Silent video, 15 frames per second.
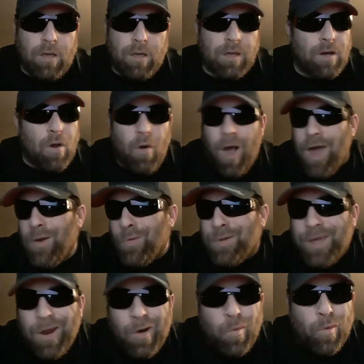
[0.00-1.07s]
I don't
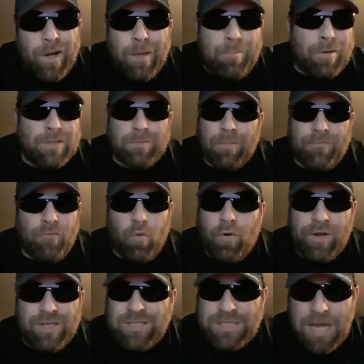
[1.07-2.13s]
care what he puts before
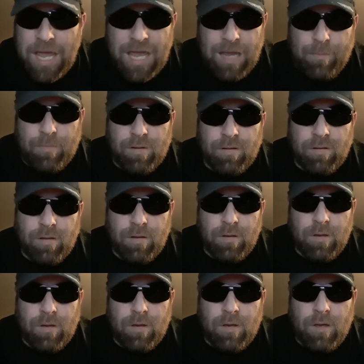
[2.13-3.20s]
his name.
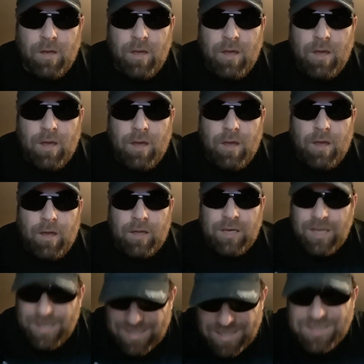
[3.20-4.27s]

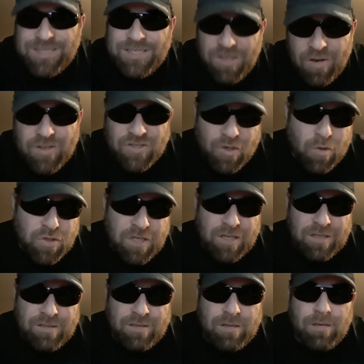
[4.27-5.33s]
He's still a
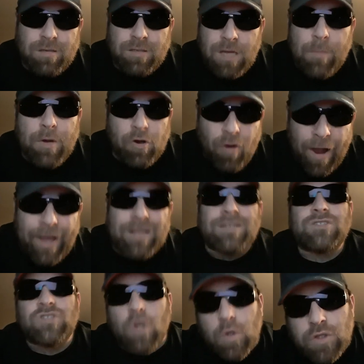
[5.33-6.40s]
socialist. Democrat,
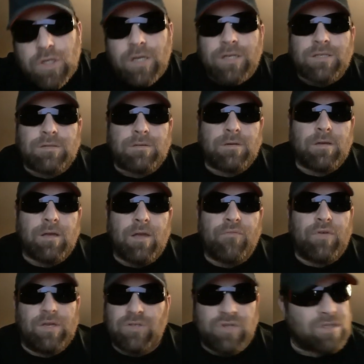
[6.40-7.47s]
socialist.
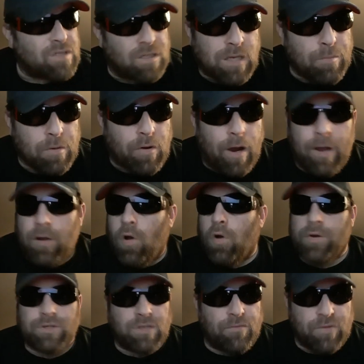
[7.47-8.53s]
If he's just a Democrat,
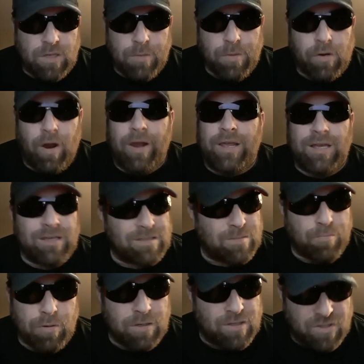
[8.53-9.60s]
call yourself a Democrat. He's
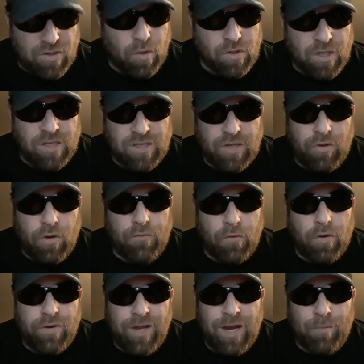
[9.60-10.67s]
putting socialists in there
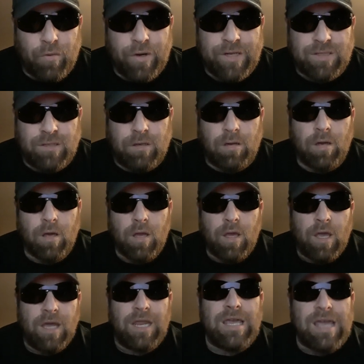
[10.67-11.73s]
for a damn reason.
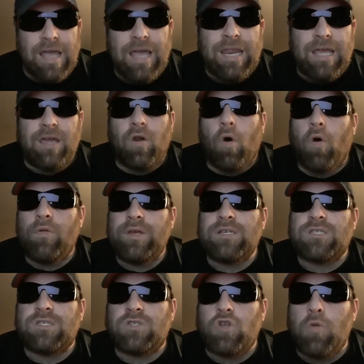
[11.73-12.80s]
Any idiot, all
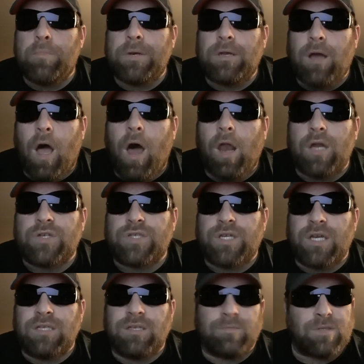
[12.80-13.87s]
these stupid college
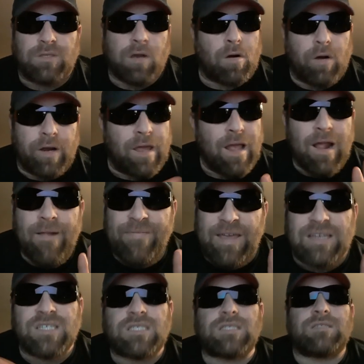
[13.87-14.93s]
kids, I'm sorry,
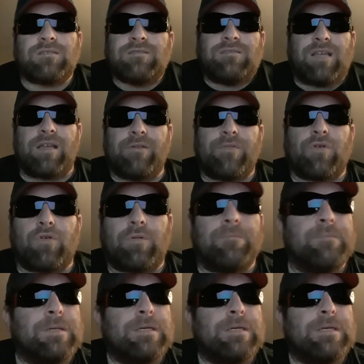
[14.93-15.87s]
their